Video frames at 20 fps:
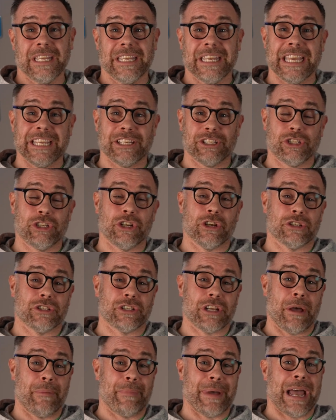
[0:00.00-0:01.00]
It's
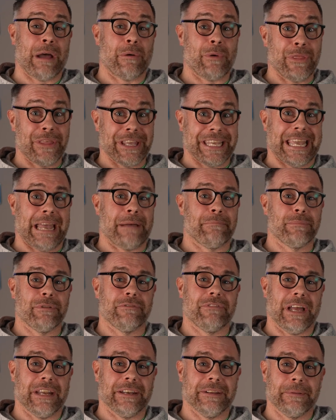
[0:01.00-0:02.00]
just about the camper
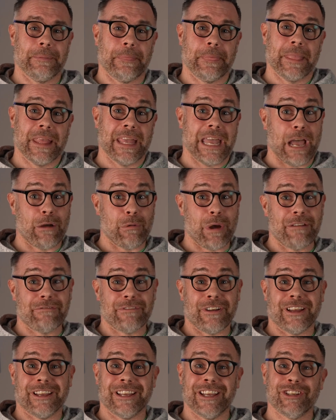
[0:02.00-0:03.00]
van.
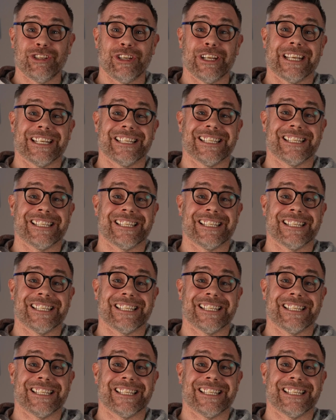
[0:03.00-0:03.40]
However, as you can